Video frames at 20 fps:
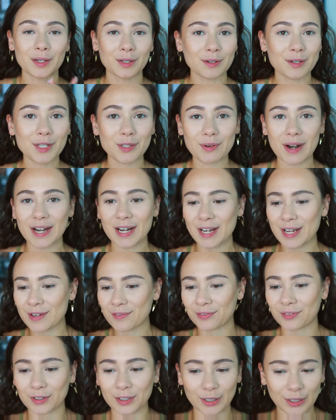Who's ready
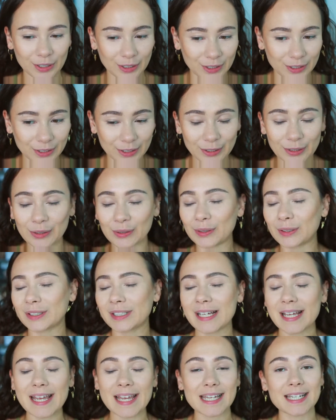for a good
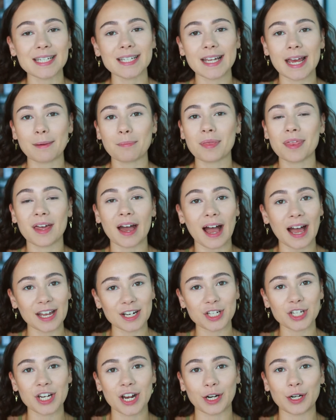old in-depth
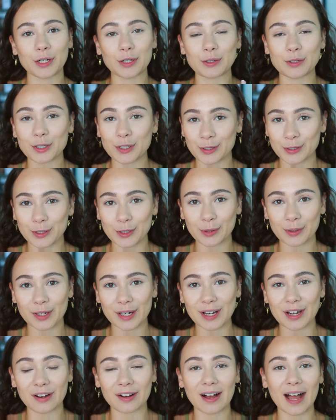eyeshadow
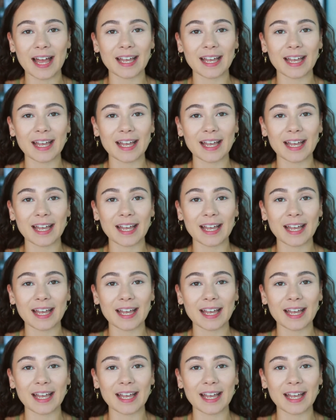tutorial?